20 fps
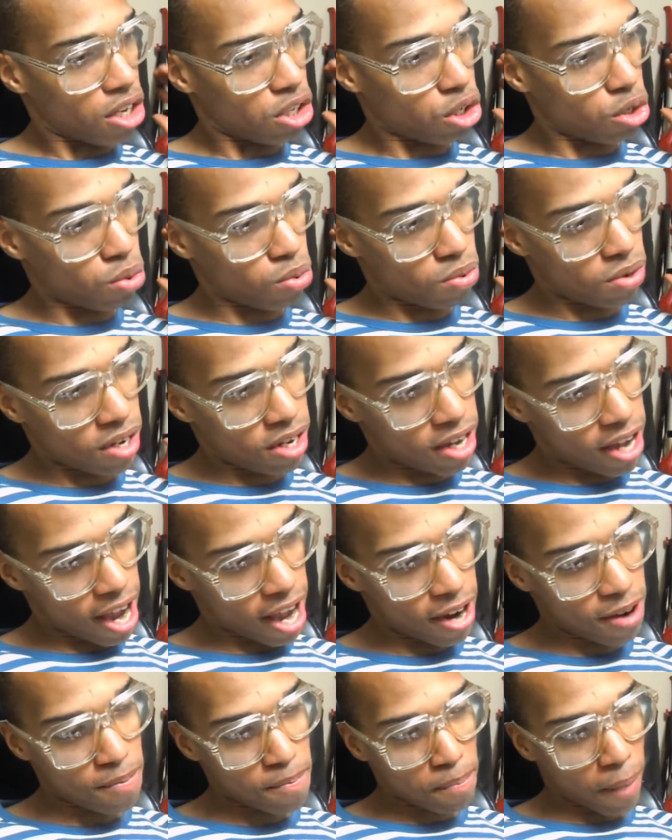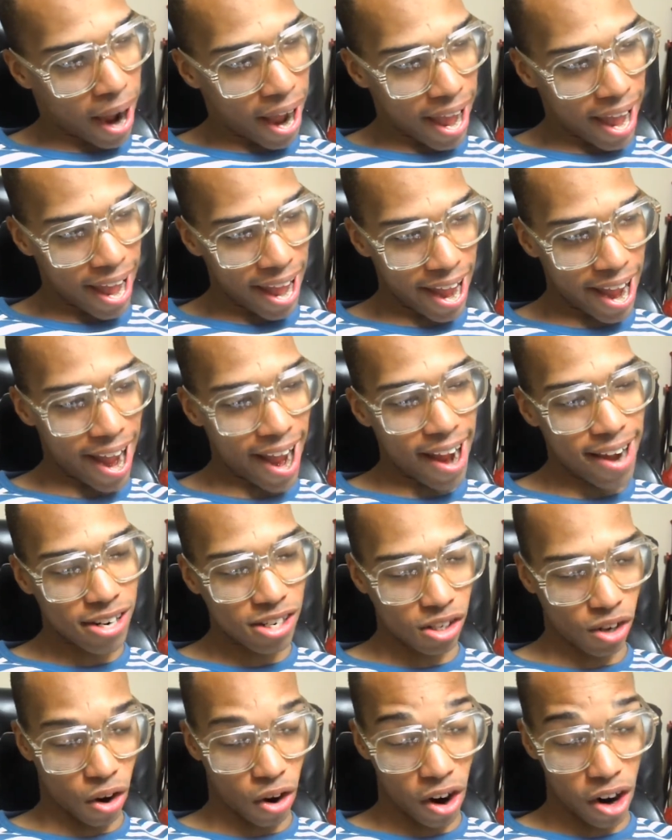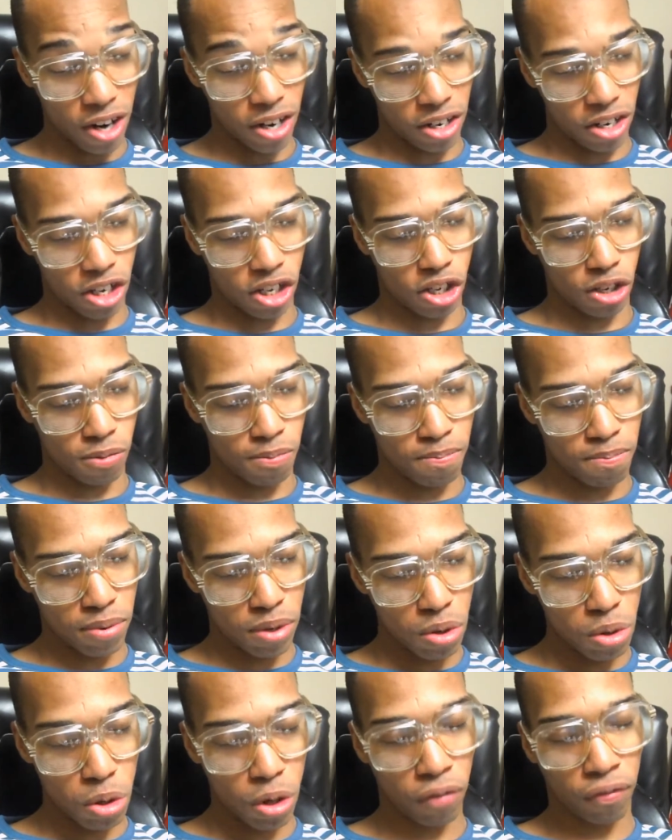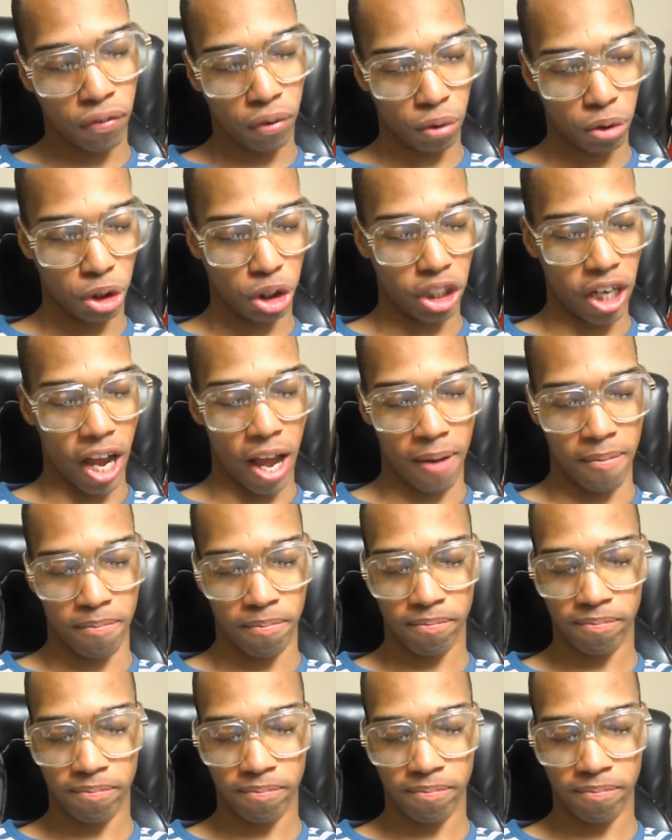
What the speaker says: to get my hands on this beautiful gem.